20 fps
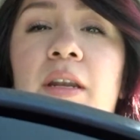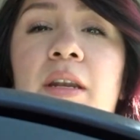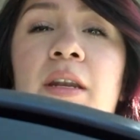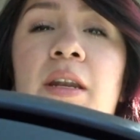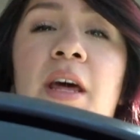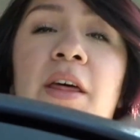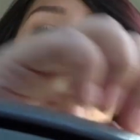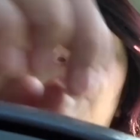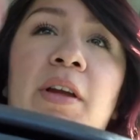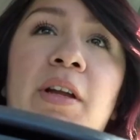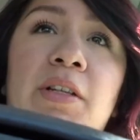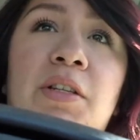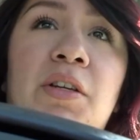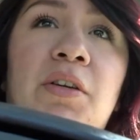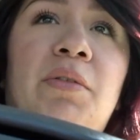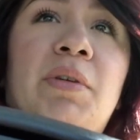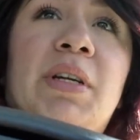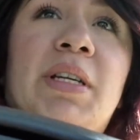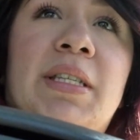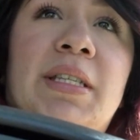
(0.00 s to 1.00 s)
Nothing
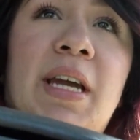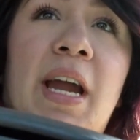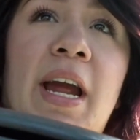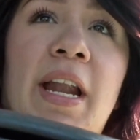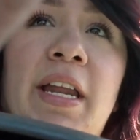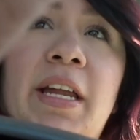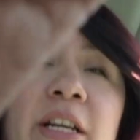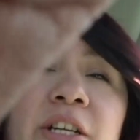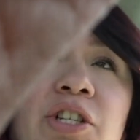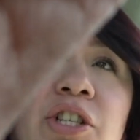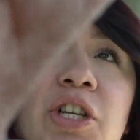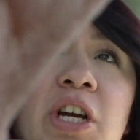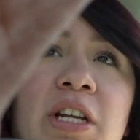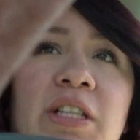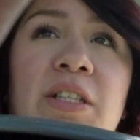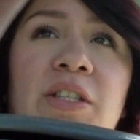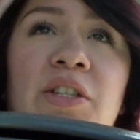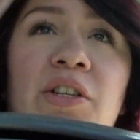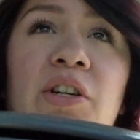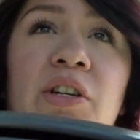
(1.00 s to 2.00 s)
too exciting,
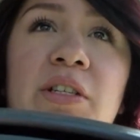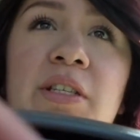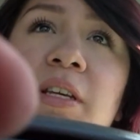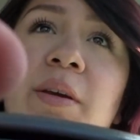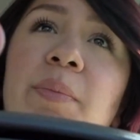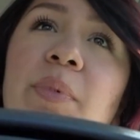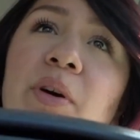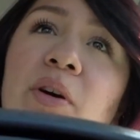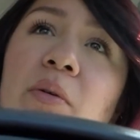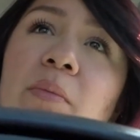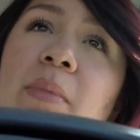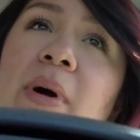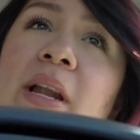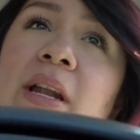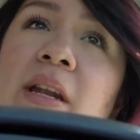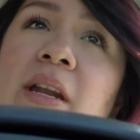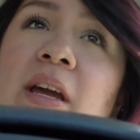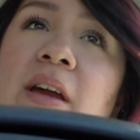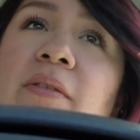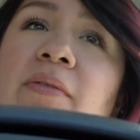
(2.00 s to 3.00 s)
just your typical
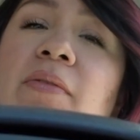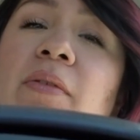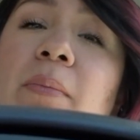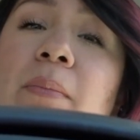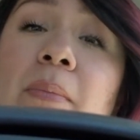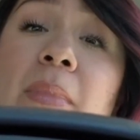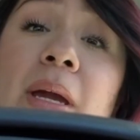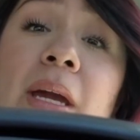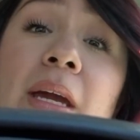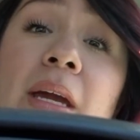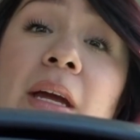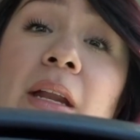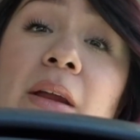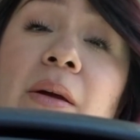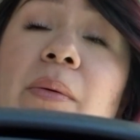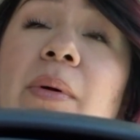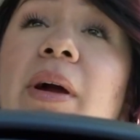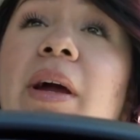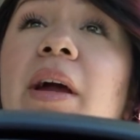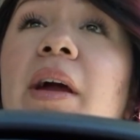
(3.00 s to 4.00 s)
Monday from me
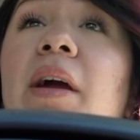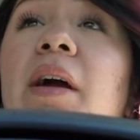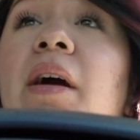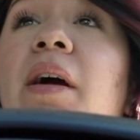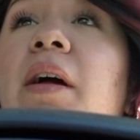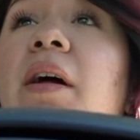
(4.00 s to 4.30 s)
anyway.